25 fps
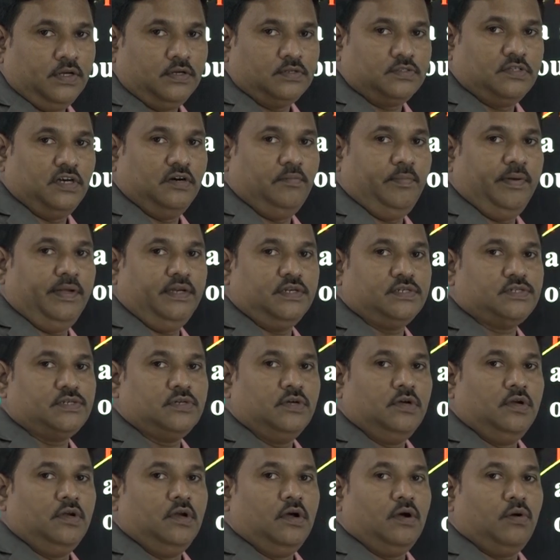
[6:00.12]
That means
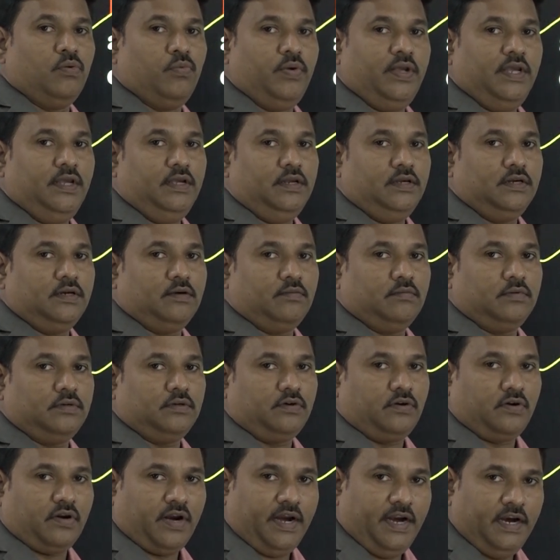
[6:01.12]
we
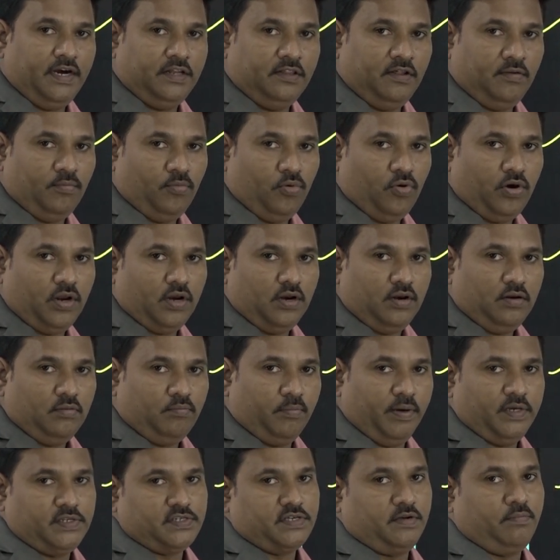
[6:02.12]
trained the model
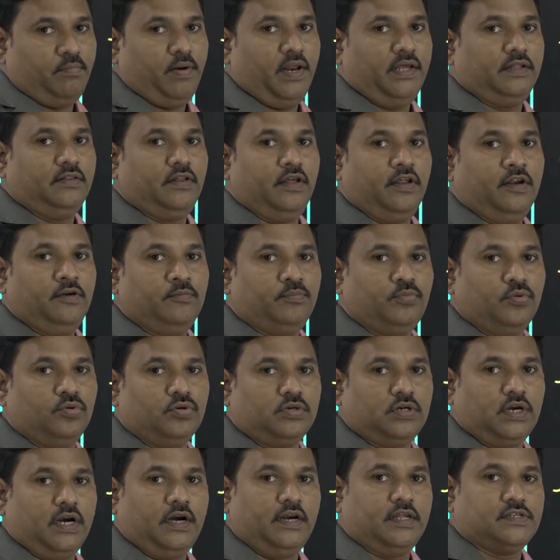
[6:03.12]
by supplying the
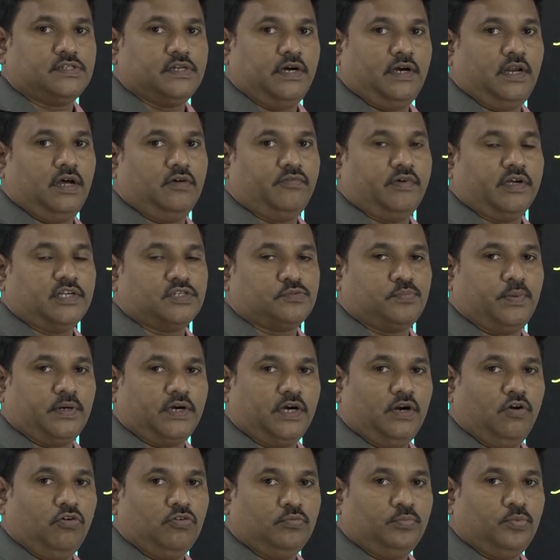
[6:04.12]
input and a set of
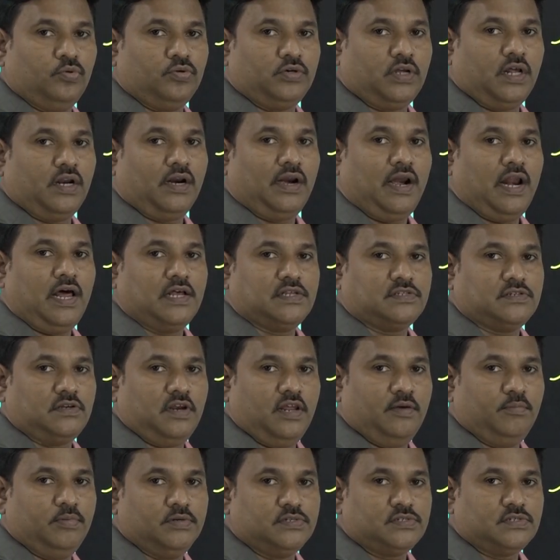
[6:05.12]
expected output or class
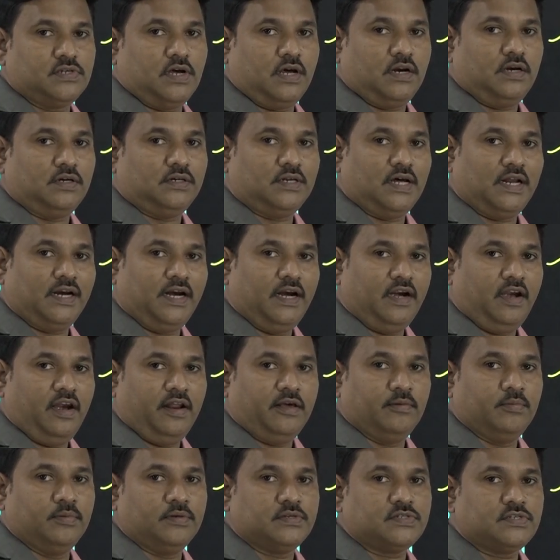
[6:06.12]
labels or target
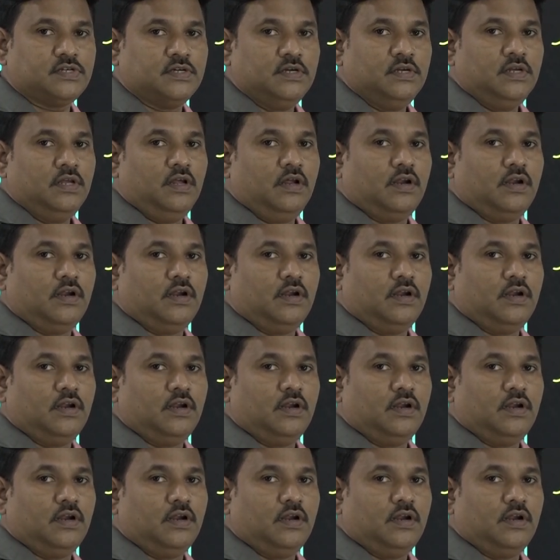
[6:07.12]
labels.